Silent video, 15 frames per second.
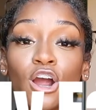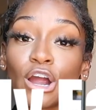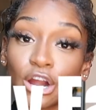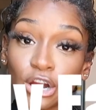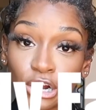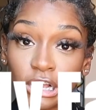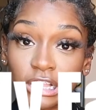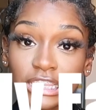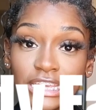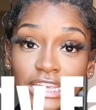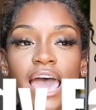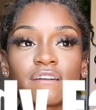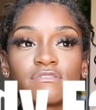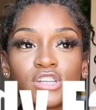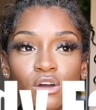early.
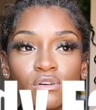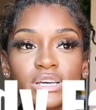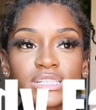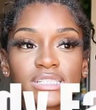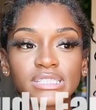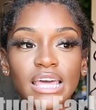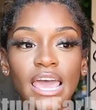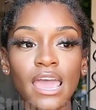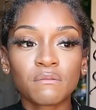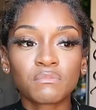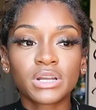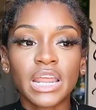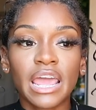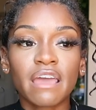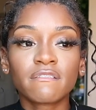I've noticed that
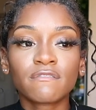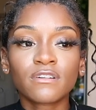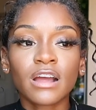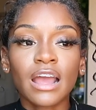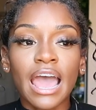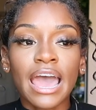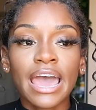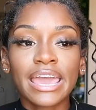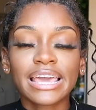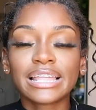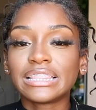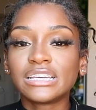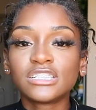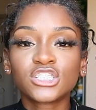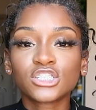whenever I at
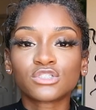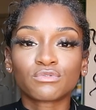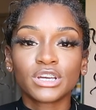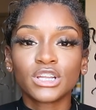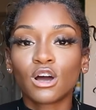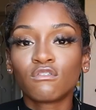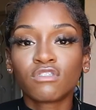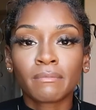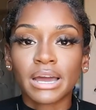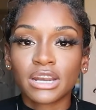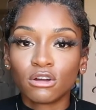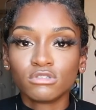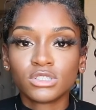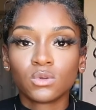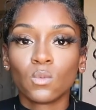least just read over my
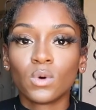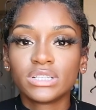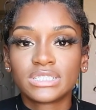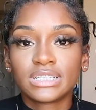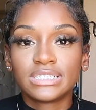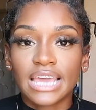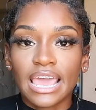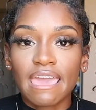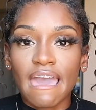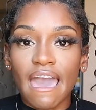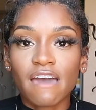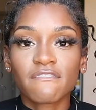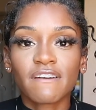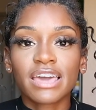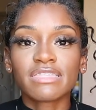notes once a day,
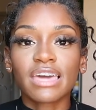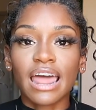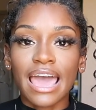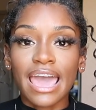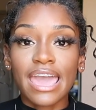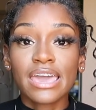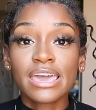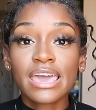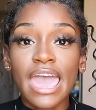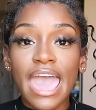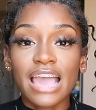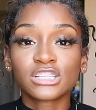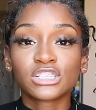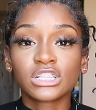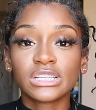I find that I
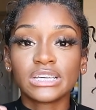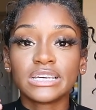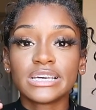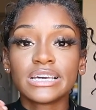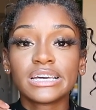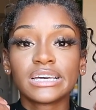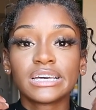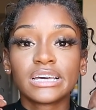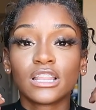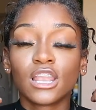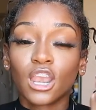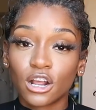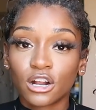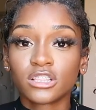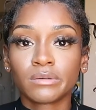actually
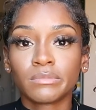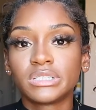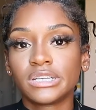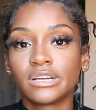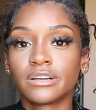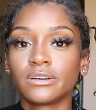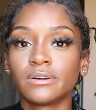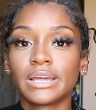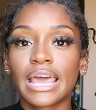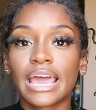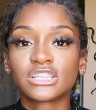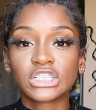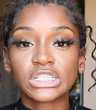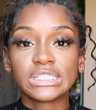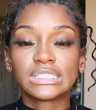learn the material. It
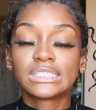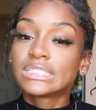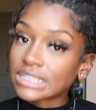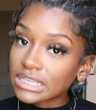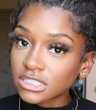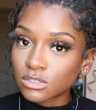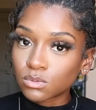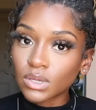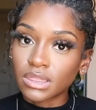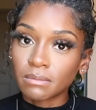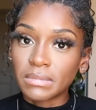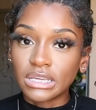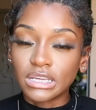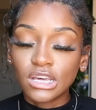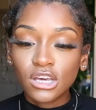actually sticks with
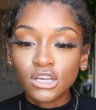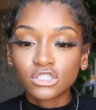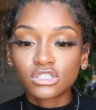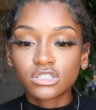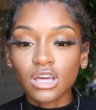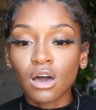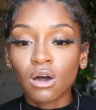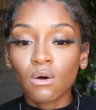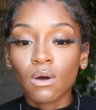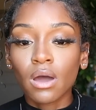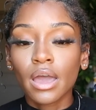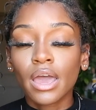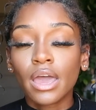me. So